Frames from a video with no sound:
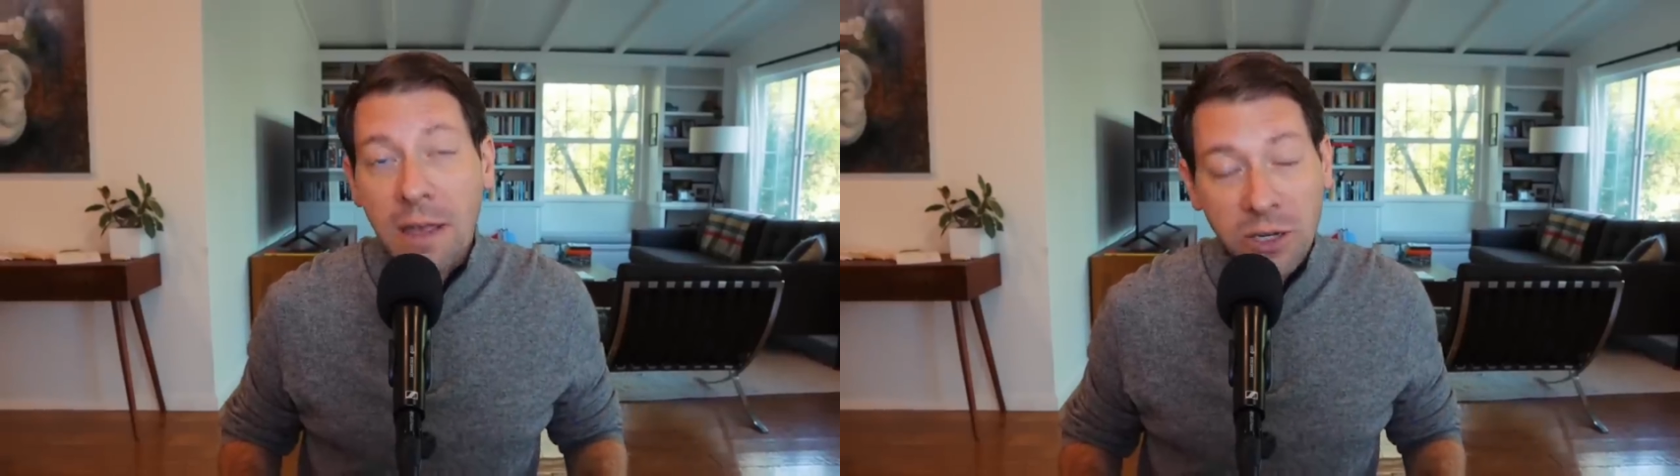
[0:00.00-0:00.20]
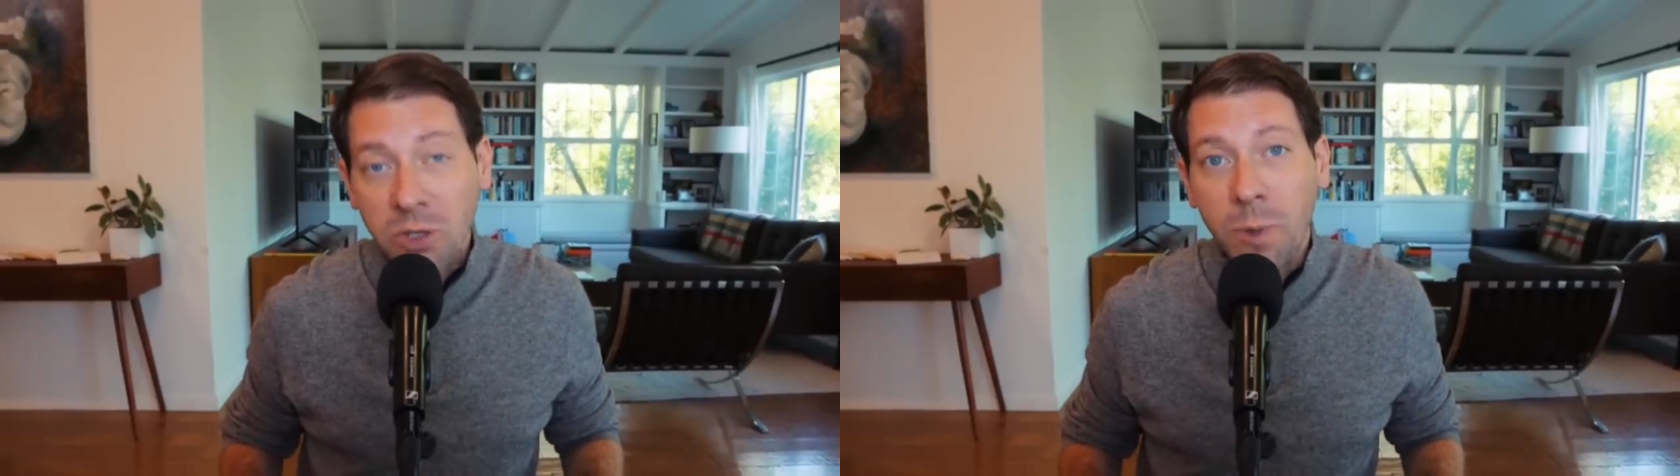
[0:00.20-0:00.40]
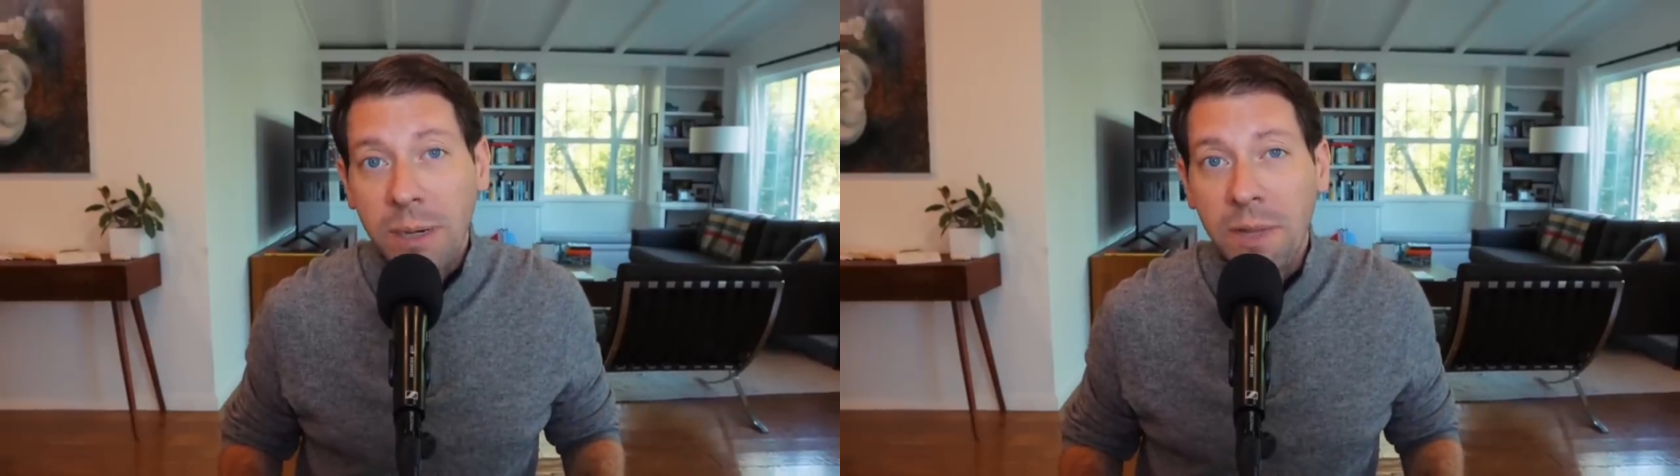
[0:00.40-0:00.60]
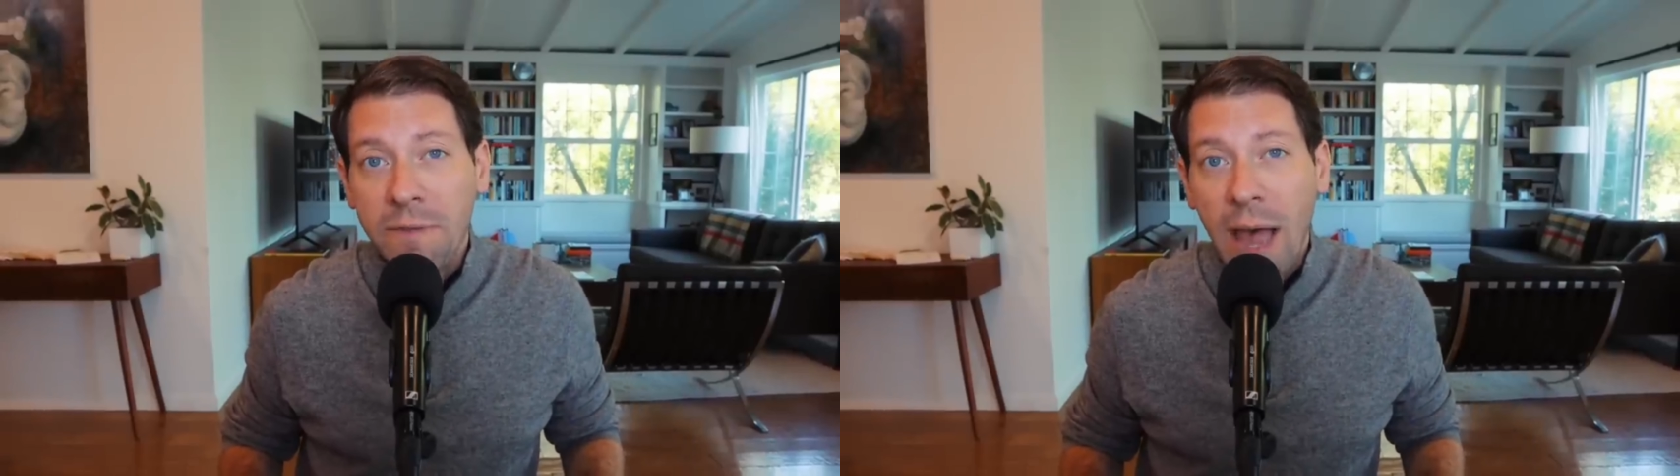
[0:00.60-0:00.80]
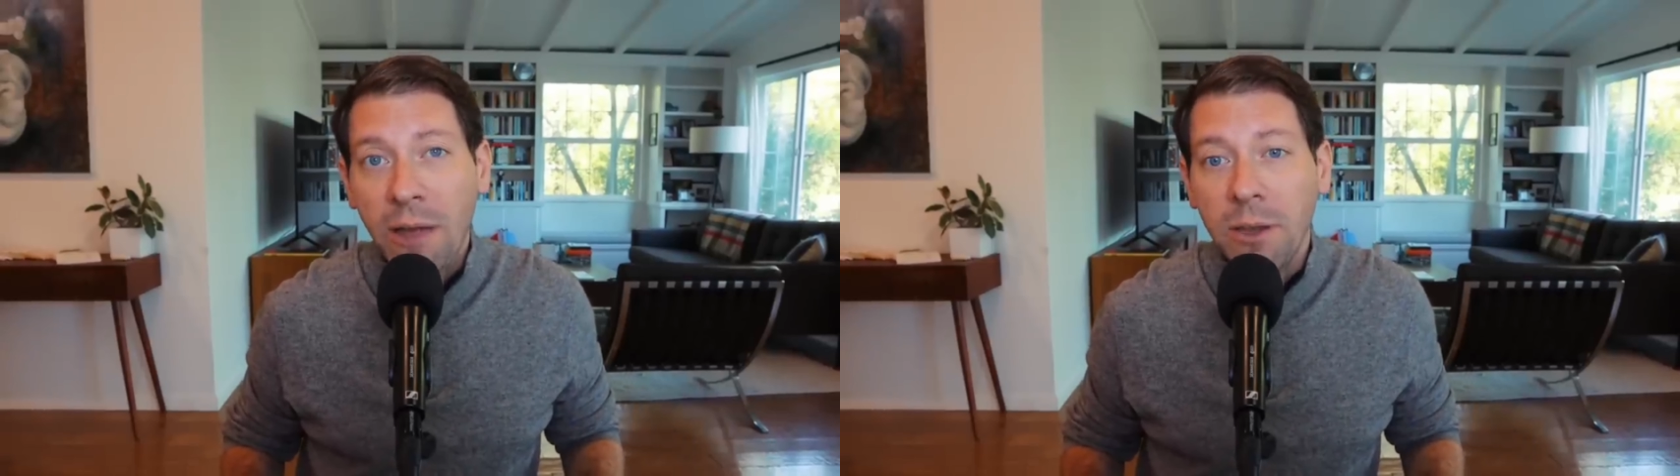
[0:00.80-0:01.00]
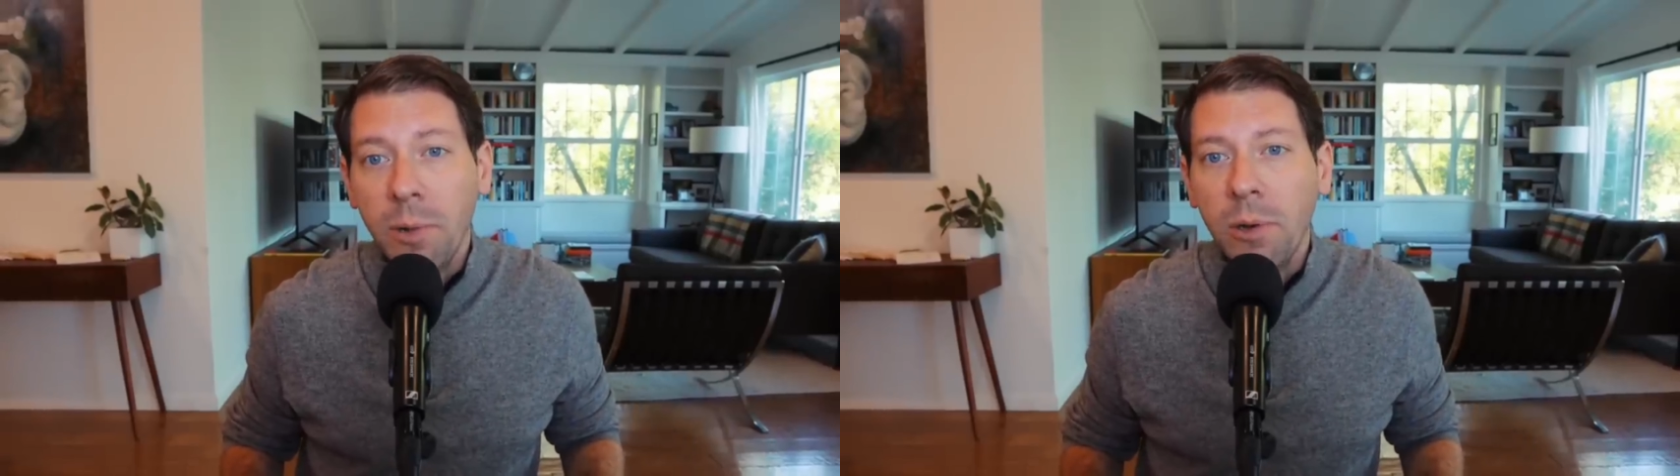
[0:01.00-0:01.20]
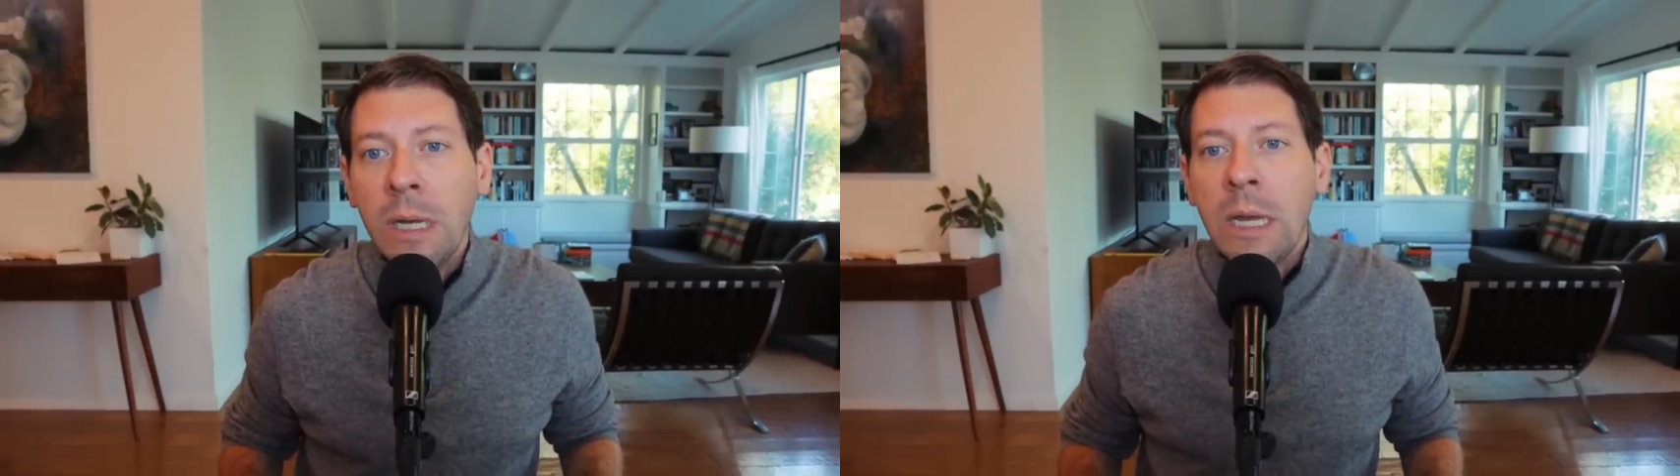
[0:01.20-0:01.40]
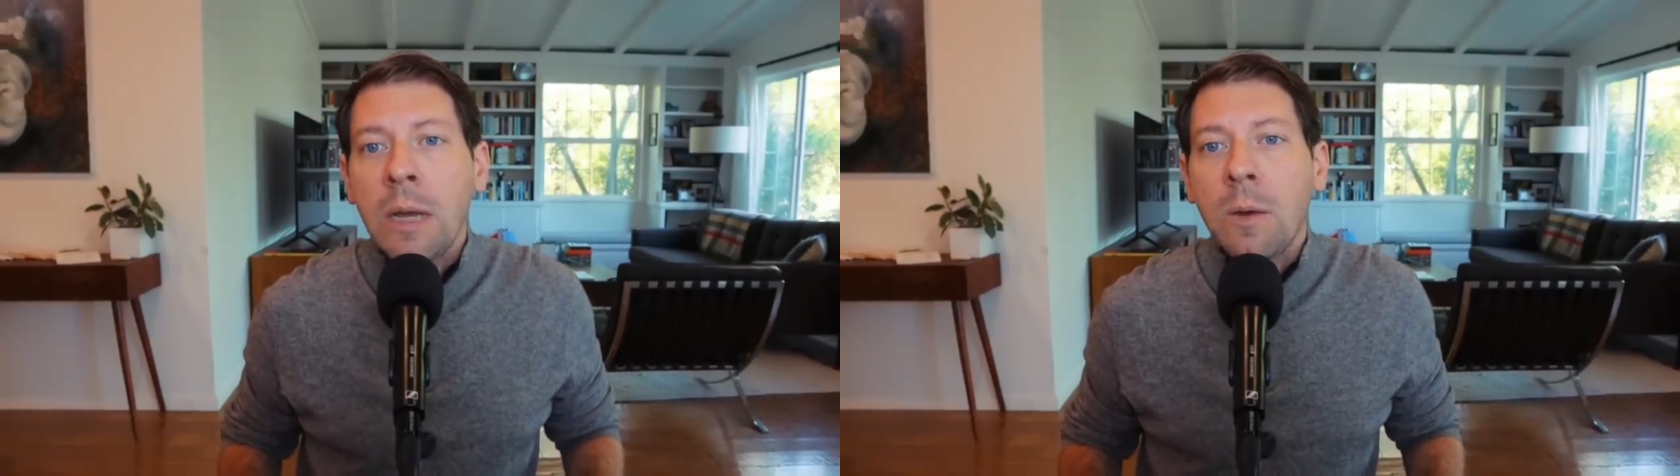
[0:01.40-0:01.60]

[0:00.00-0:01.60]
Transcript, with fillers: extremely valuable.